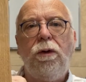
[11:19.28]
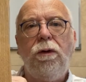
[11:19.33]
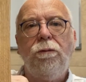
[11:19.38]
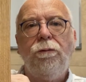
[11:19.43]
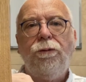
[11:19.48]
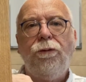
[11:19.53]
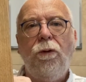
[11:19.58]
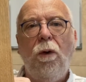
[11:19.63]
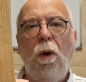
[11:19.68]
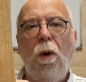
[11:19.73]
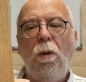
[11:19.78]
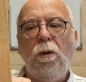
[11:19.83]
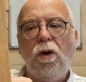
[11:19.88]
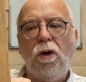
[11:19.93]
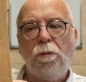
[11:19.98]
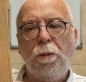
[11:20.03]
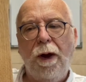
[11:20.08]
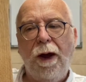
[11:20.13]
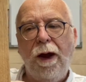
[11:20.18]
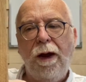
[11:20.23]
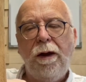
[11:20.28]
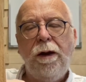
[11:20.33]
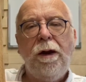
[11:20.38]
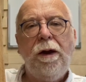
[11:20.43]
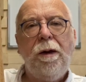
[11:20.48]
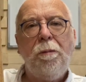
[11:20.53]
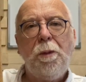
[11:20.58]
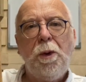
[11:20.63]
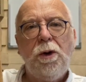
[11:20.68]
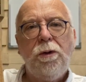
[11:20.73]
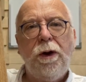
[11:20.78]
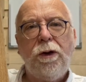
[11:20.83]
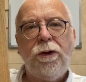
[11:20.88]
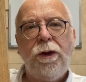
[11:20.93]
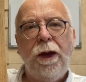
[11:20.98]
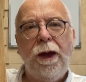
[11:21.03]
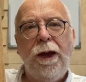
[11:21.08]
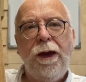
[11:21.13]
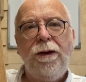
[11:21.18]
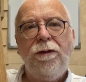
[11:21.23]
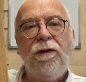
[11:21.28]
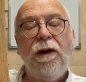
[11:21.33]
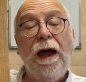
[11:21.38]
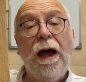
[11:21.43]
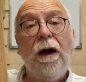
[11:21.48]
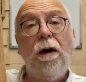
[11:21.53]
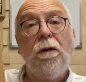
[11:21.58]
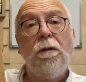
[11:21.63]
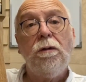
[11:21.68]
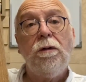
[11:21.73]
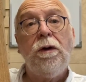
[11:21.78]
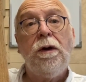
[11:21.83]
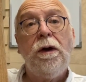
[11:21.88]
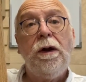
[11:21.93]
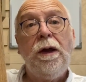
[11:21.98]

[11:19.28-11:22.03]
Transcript: and forwards by pressing it down